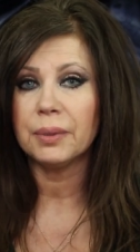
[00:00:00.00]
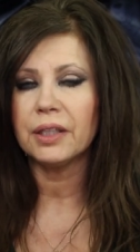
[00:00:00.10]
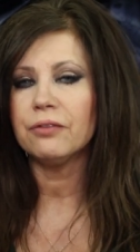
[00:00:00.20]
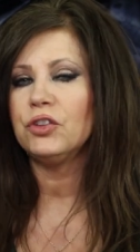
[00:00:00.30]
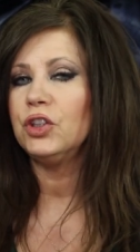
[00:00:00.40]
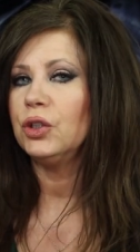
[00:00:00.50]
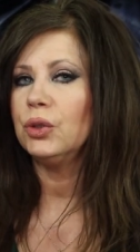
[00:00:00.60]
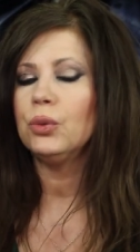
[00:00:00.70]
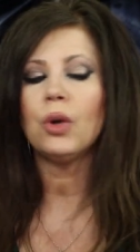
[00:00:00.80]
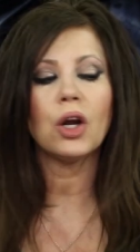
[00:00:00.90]
But if
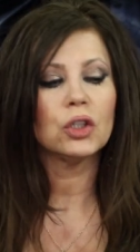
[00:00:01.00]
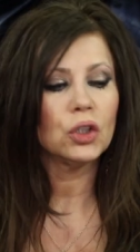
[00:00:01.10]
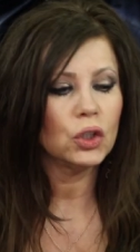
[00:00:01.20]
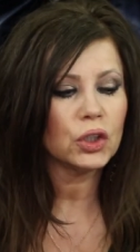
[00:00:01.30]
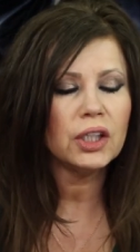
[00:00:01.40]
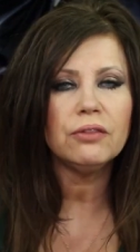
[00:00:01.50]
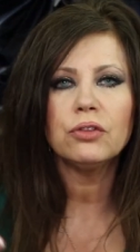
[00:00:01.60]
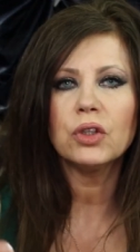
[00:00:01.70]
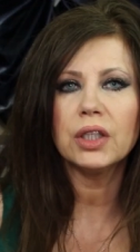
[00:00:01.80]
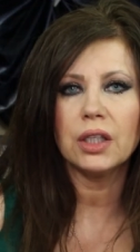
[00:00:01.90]
you are looking
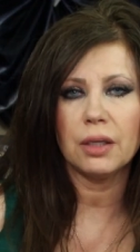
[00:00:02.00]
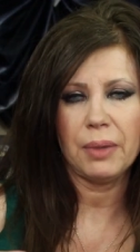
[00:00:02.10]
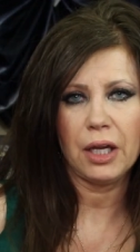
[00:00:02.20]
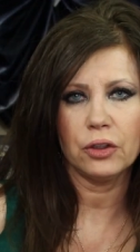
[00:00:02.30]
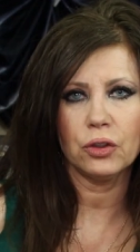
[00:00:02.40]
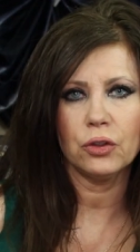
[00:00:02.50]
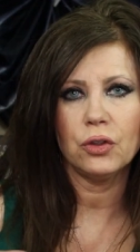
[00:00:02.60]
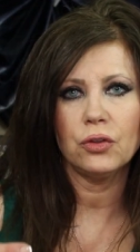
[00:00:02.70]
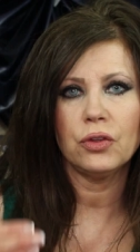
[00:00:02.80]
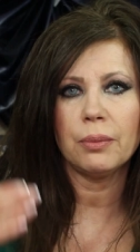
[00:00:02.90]
for a powder
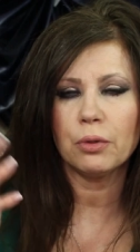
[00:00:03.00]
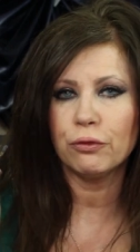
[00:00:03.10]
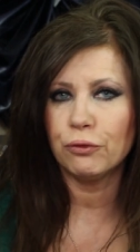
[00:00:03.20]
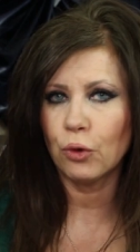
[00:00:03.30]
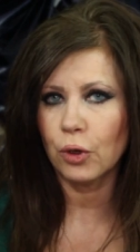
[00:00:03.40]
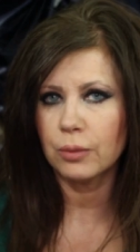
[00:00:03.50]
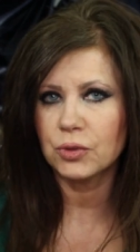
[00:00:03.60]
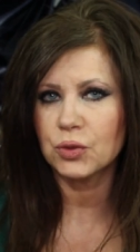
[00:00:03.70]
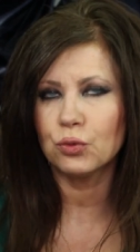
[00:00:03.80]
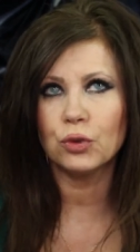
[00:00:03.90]
that
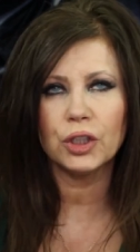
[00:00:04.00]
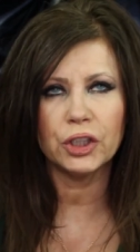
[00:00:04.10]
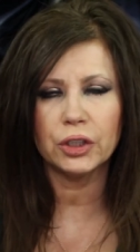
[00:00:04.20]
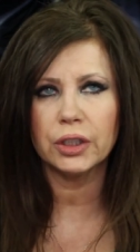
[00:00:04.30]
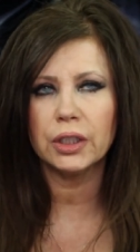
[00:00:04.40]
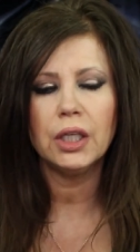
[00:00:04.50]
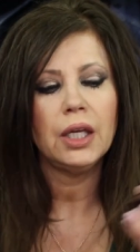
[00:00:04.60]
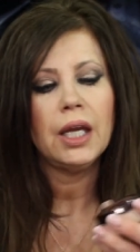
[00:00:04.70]
performs really good,